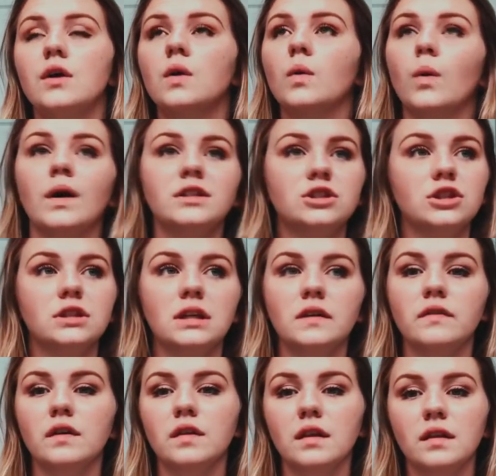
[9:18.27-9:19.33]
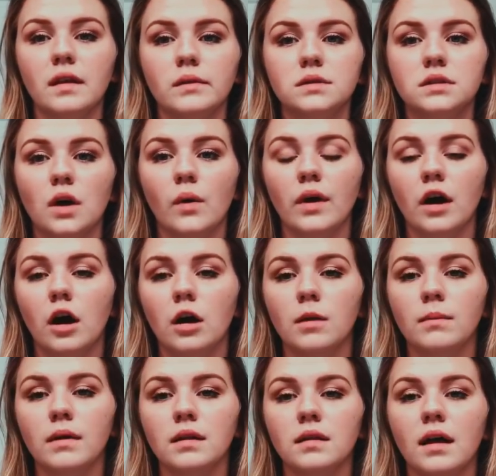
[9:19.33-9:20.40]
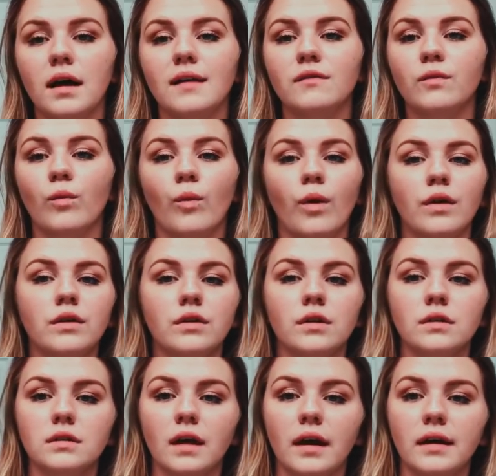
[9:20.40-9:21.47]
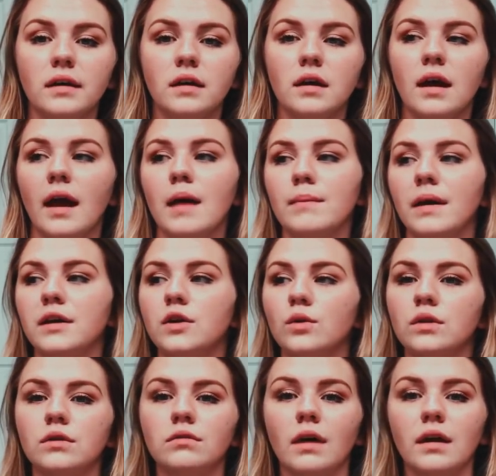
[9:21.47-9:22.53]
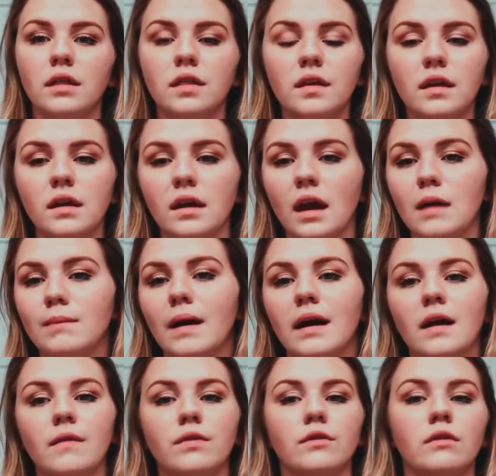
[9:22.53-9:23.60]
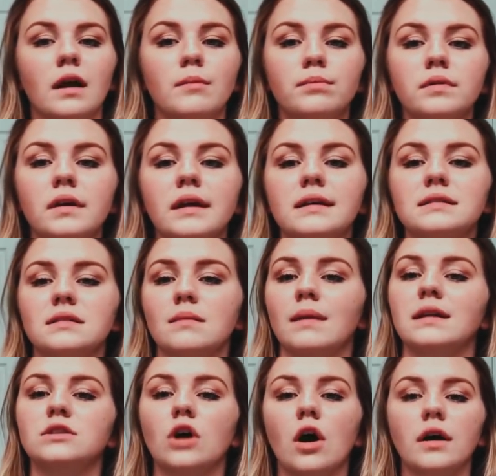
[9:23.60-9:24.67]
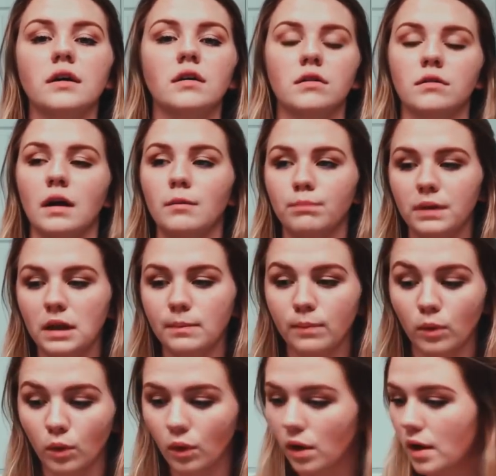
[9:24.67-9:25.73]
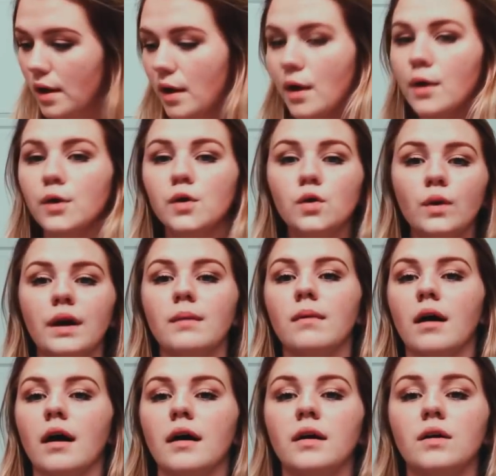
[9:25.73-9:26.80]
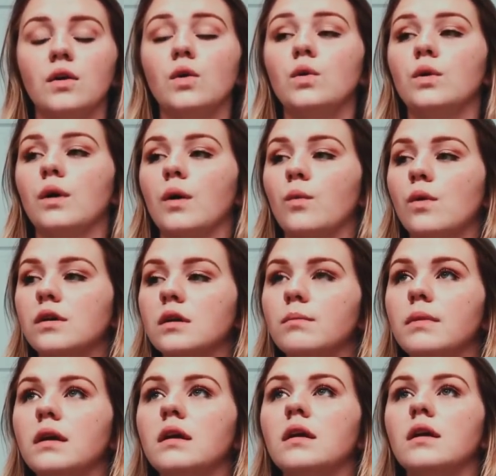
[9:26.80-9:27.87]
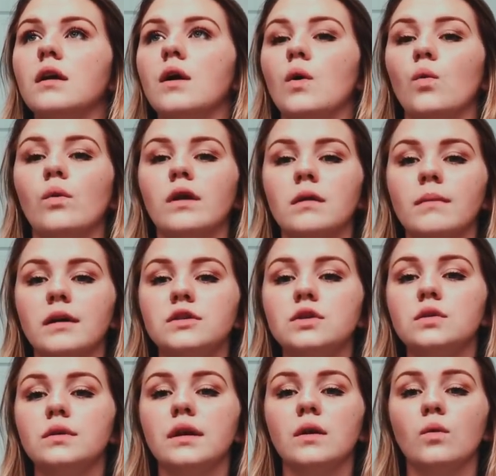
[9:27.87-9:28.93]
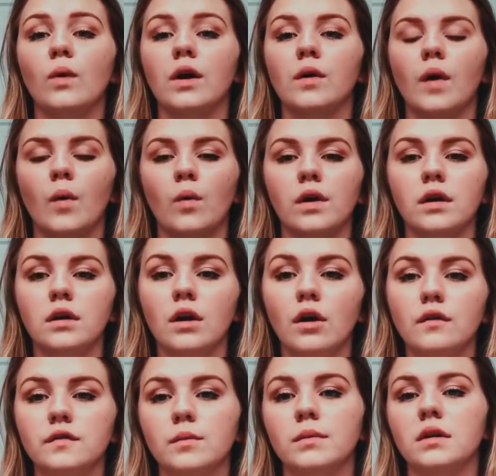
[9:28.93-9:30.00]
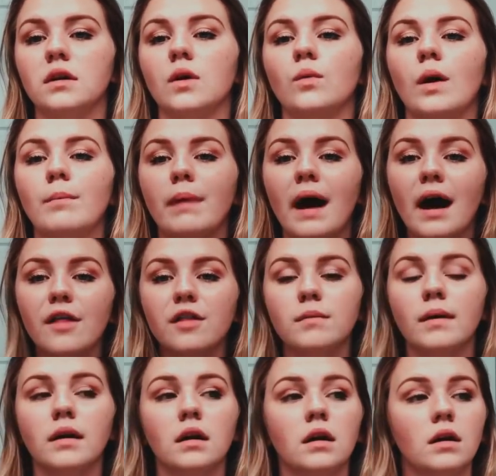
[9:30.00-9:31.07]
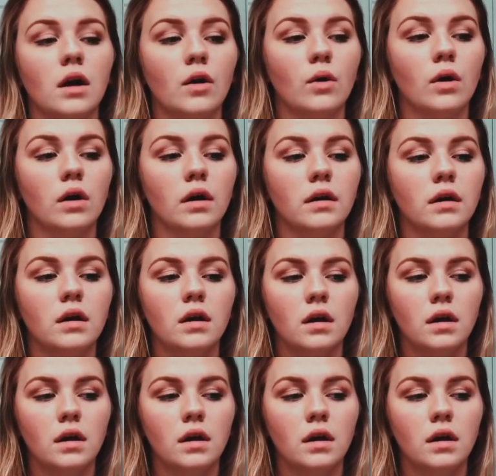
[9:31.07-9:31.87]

questioned everything that was going on in my life, wondered like, am I doing the right thing? Am I in the right place? Am I talking to the right people? Who am I? Who do I want to be? What am I doing? Where do I want to go from here? What path am I going to go on?